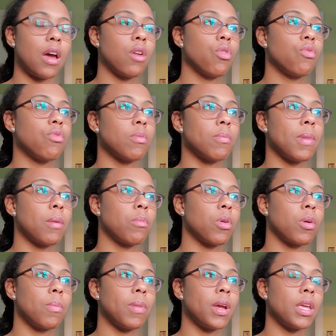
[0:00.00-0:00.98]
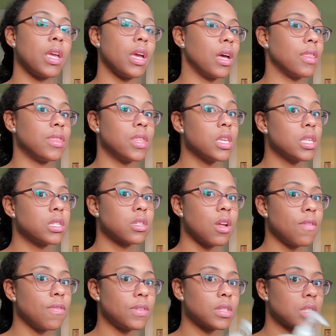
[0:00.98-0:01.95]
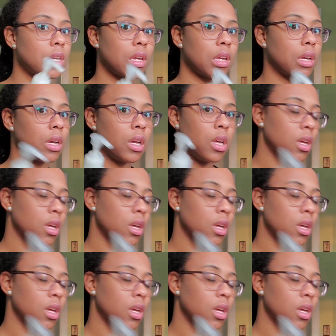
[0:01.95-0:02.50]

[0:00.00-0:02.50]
I don't remember, but yeah, this stuff is like,